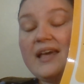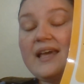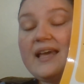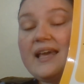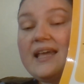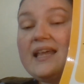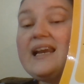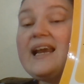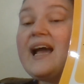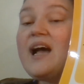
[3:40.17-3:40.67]

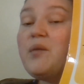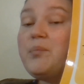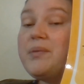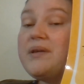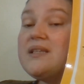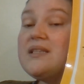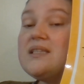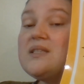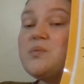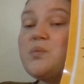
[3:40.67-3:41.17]
It
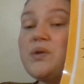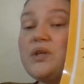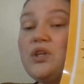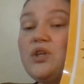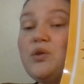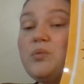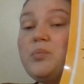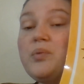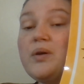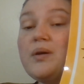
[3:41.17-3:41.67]
happens when
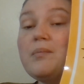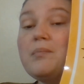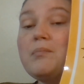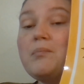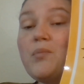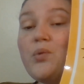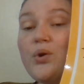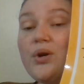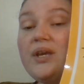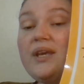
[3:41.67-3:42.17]
you put
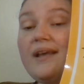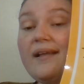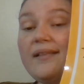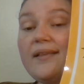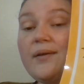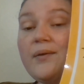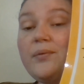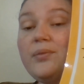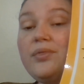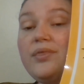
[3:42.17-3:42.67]
more
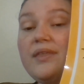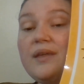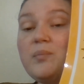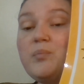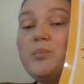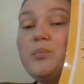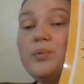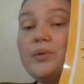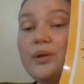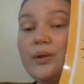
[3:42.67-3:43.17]
yellow
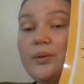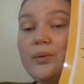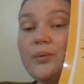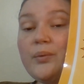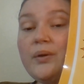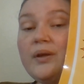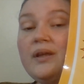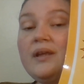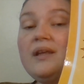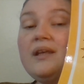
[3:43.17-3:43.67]
than blue
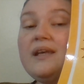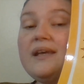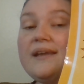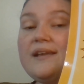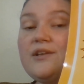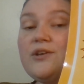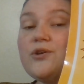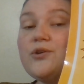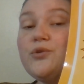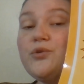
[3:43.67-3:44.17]

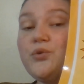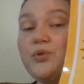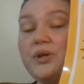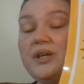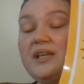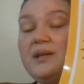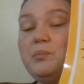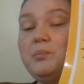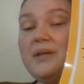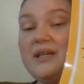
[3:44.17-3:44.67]
in your
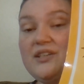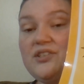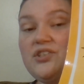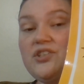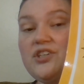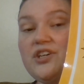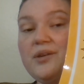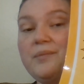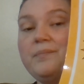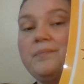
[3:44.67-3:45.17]
green
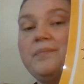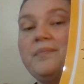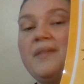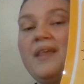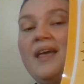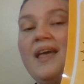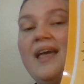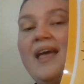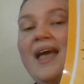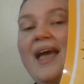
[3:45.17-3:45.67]
mixture.
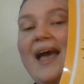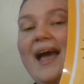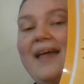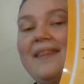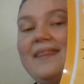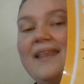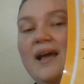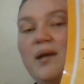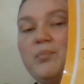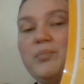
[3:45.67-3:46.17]

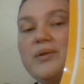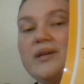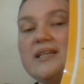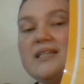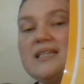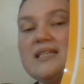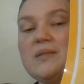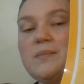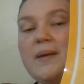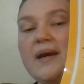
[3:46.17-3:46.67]
And that brings
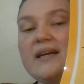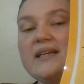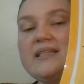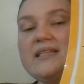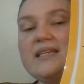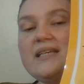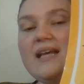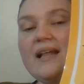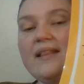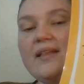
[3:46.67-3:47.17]
us back
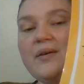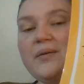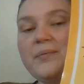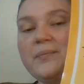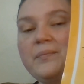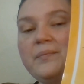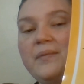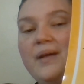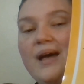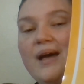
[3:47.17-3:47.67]
to yellow,
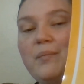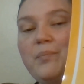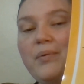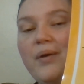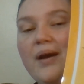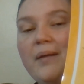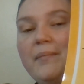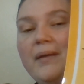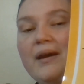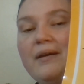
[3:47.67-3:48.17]
a
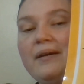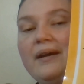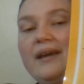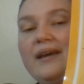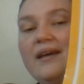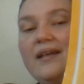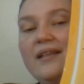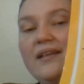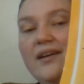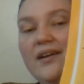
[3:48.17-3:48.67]
primary
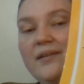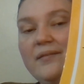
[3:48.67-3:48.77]
color.